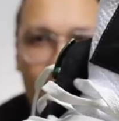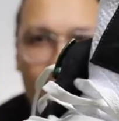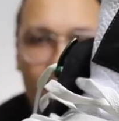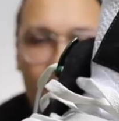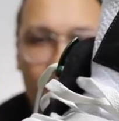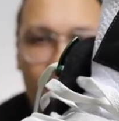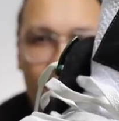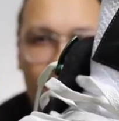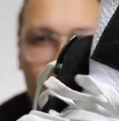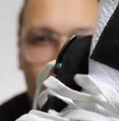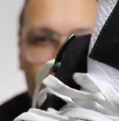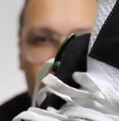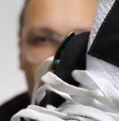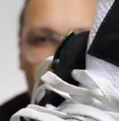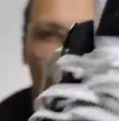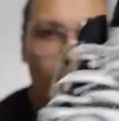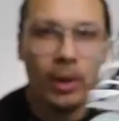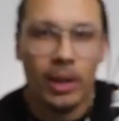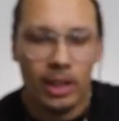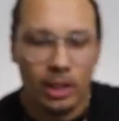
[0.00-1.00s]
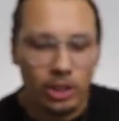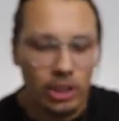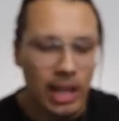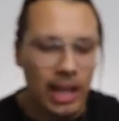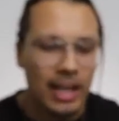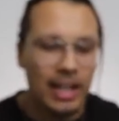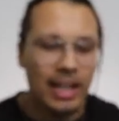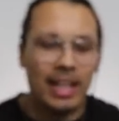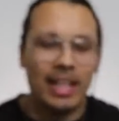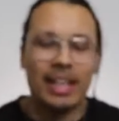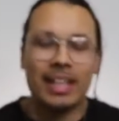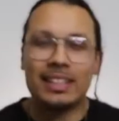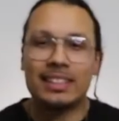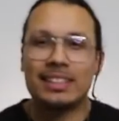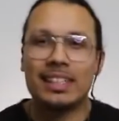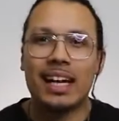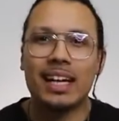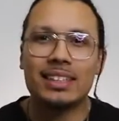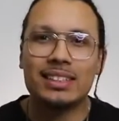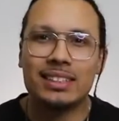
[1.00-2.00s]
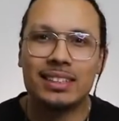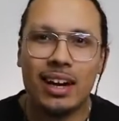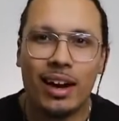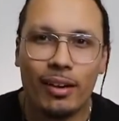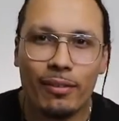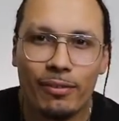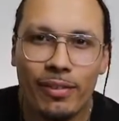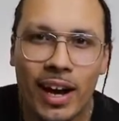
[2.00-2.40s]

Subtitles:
like this, and we're gonna try to get it dead stock